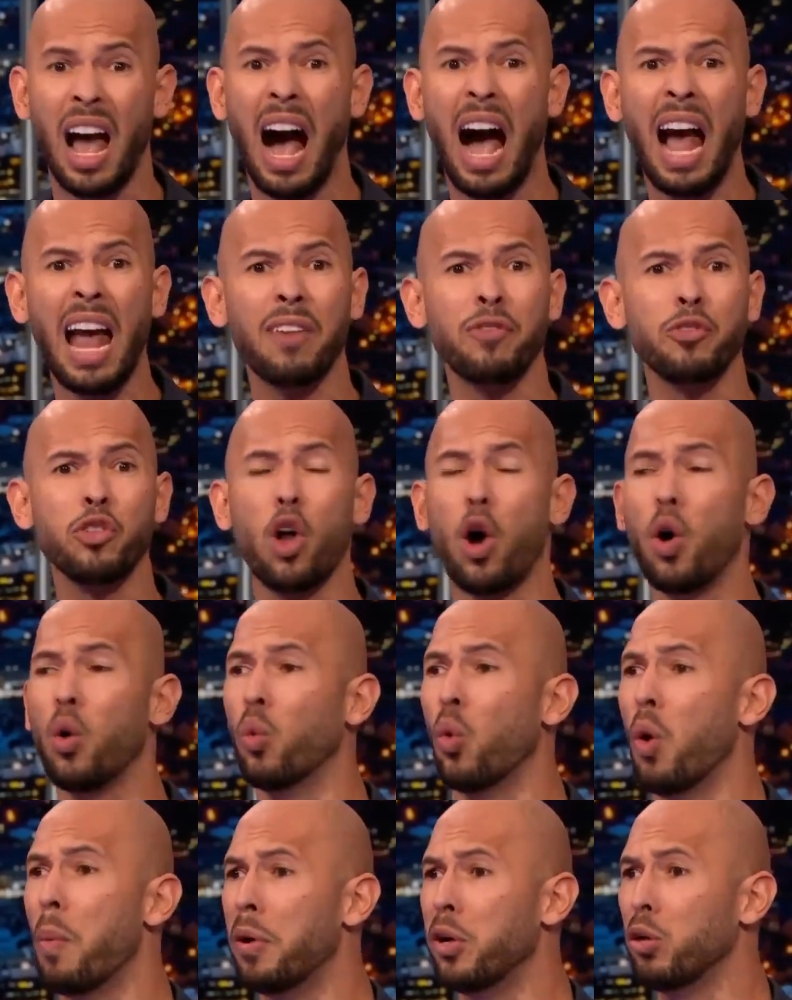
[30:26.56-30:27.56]
I have no
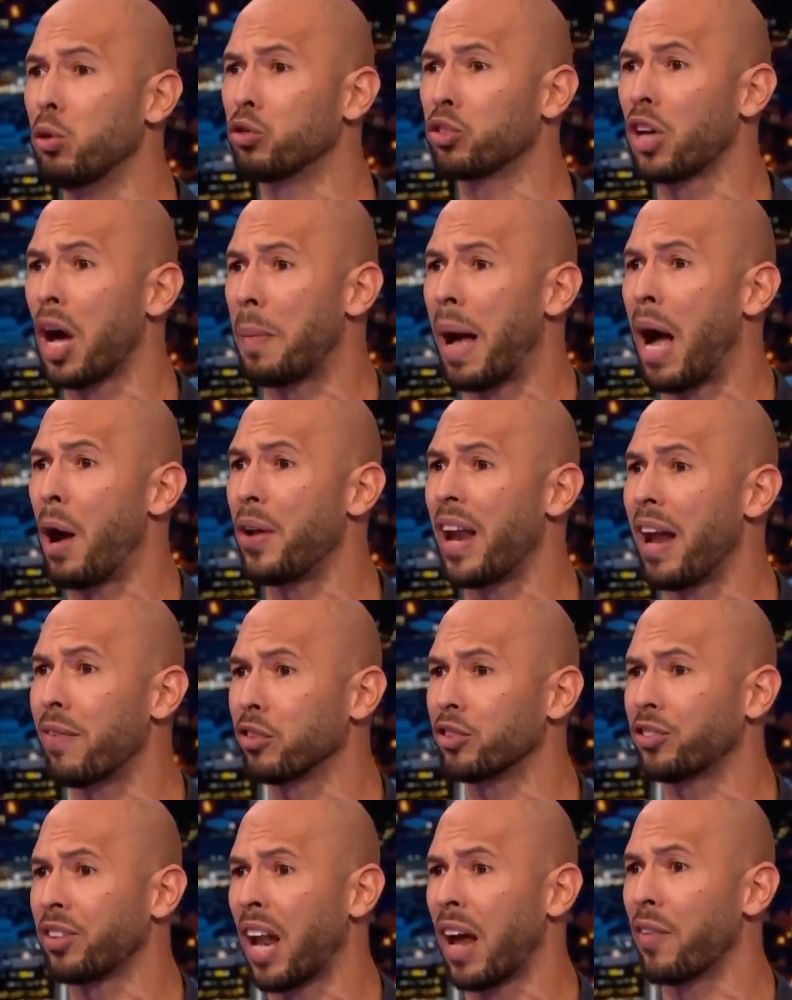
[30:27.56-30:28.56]
woman who's come out and
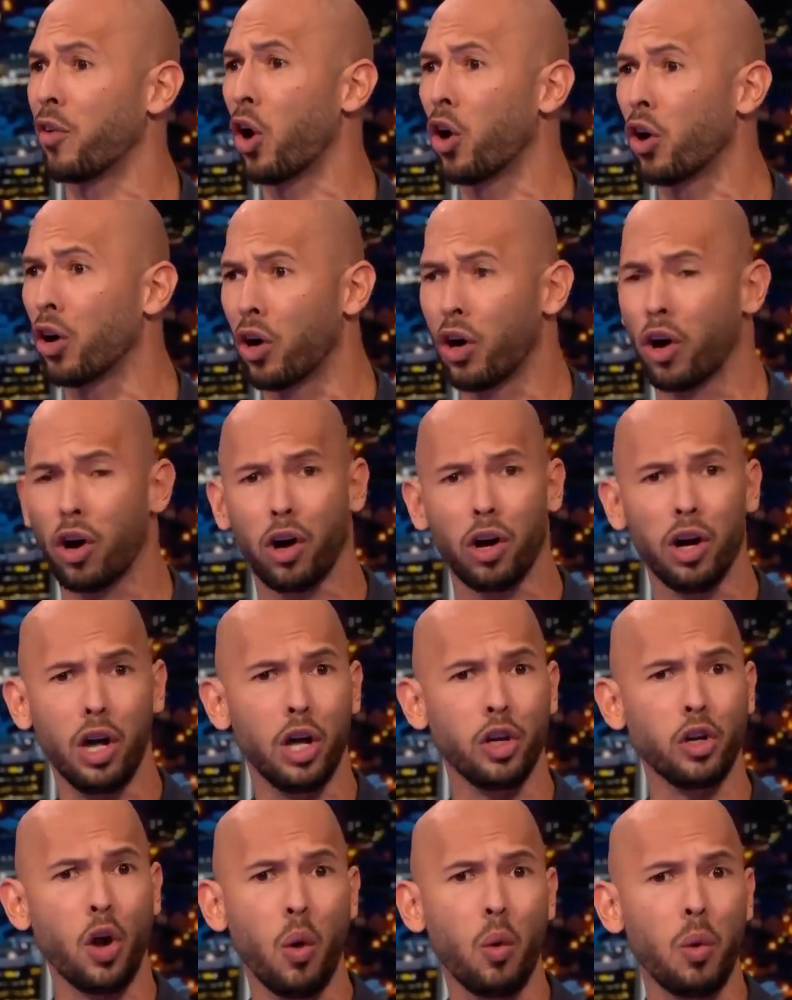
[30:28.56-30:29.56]
ever said I've hurt her.
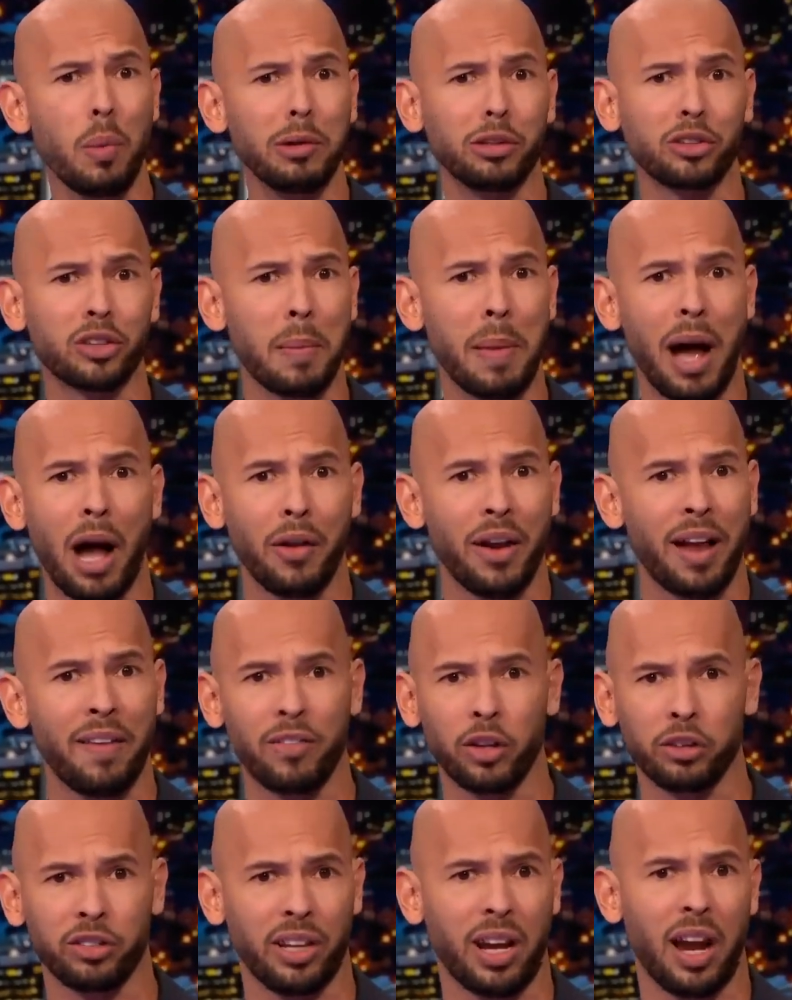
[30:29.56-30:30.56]
No woman who's come out and
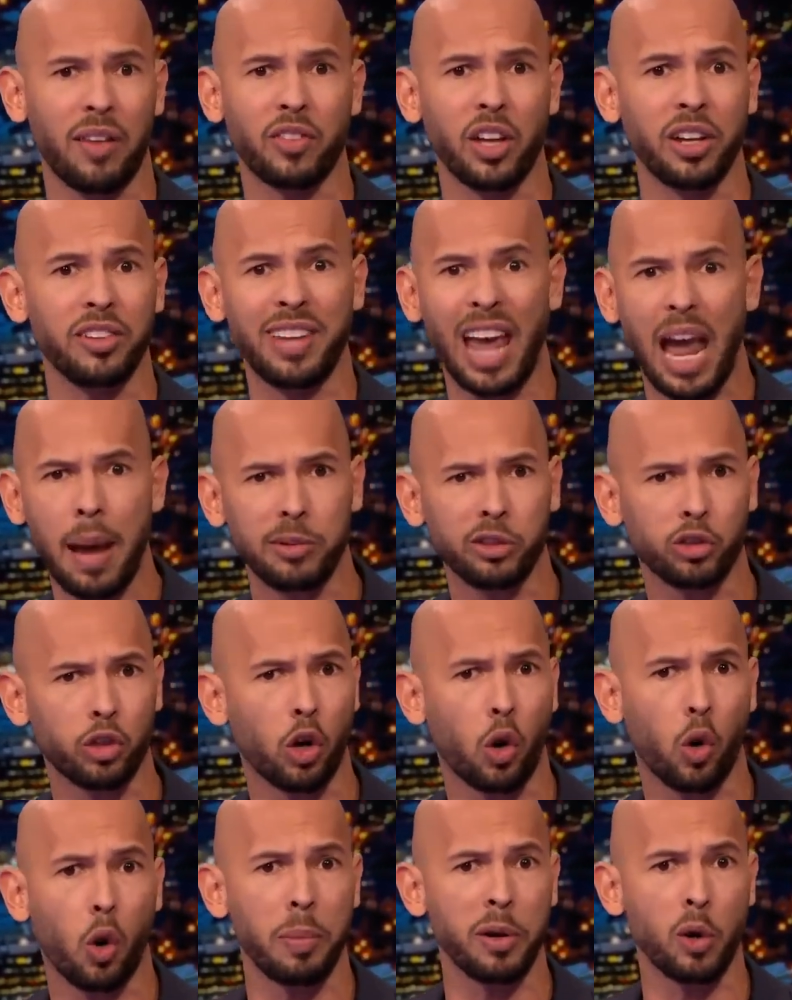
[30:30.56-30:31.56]
ever said I've done damage to
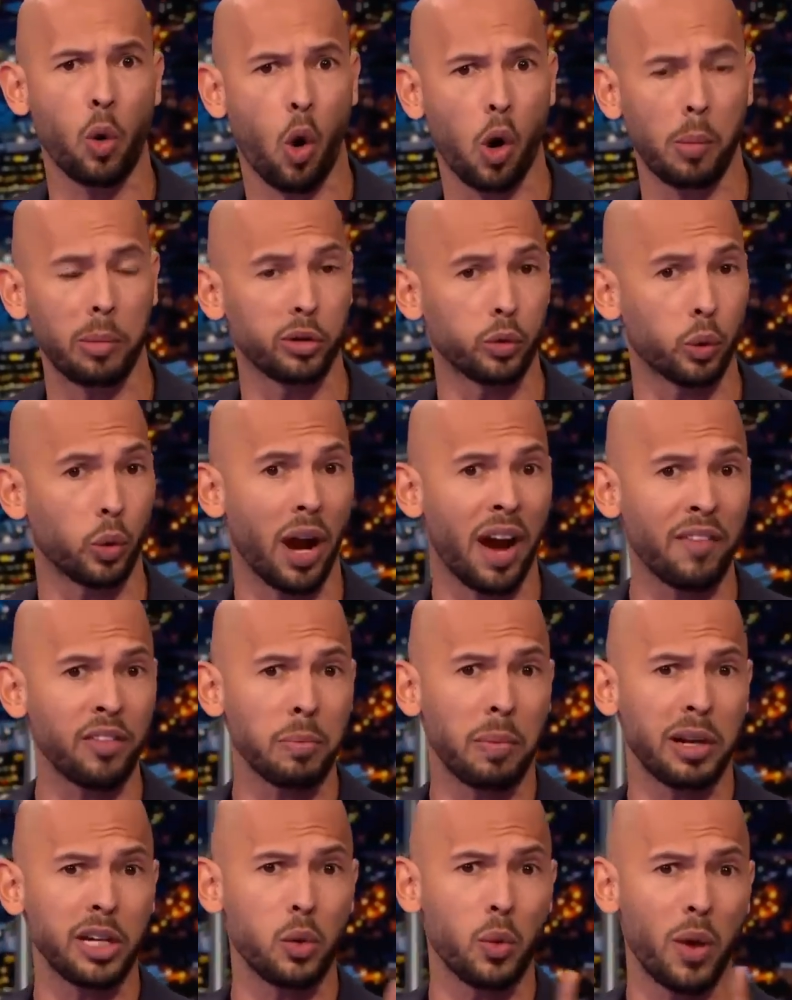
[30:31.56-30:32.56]
her or been horrible to her.
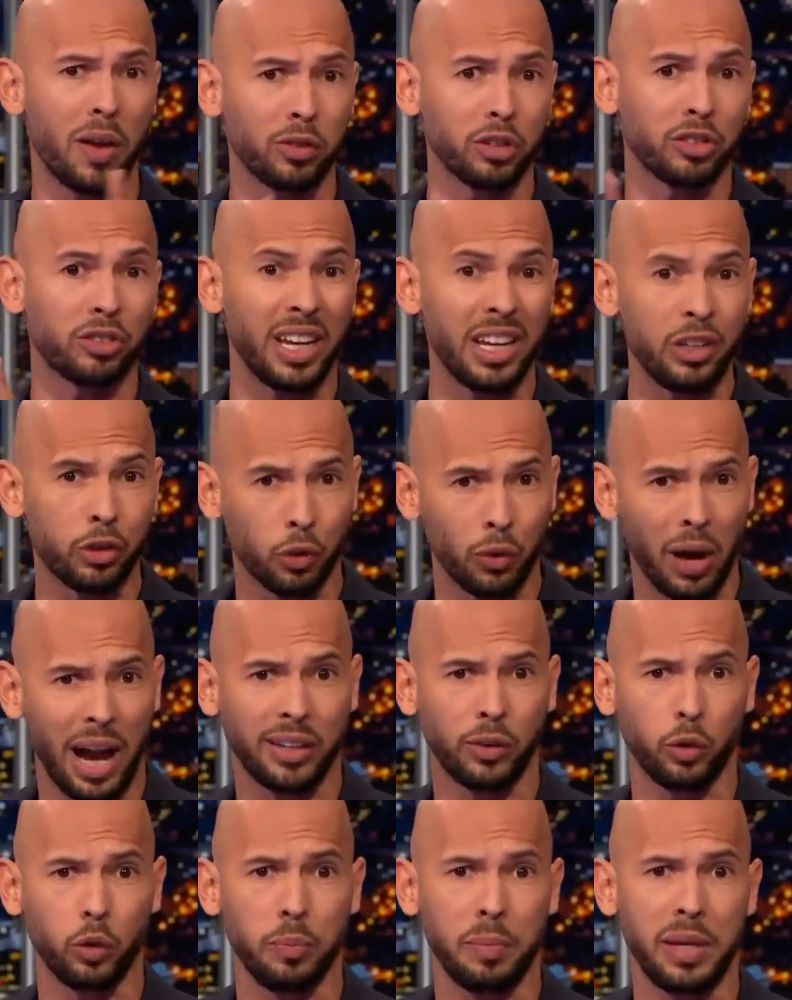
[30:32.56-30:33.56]
Everybody who ever
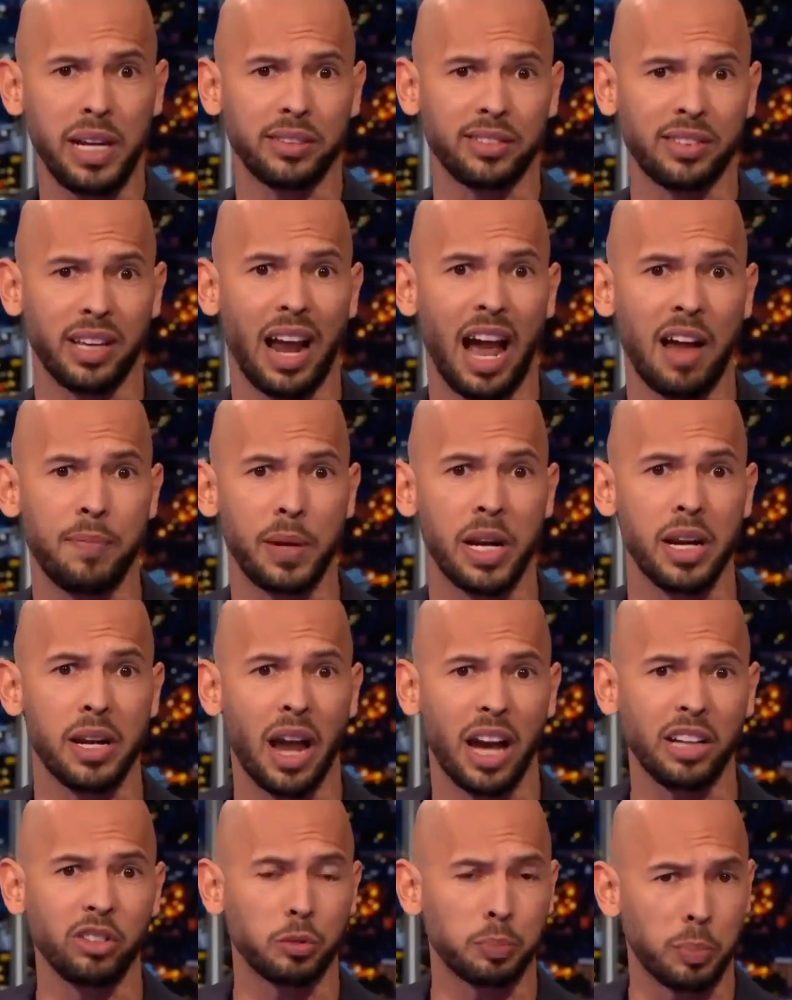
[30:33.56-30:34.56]
interacted with me has said I've been a
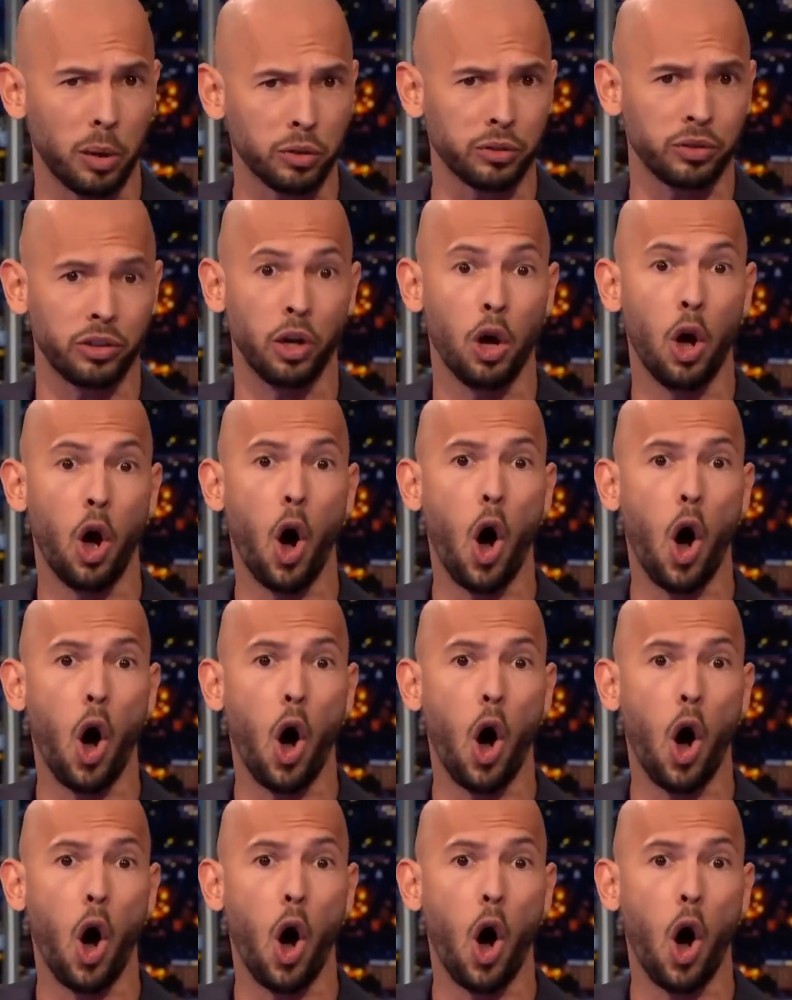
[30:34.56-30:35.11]
nice person.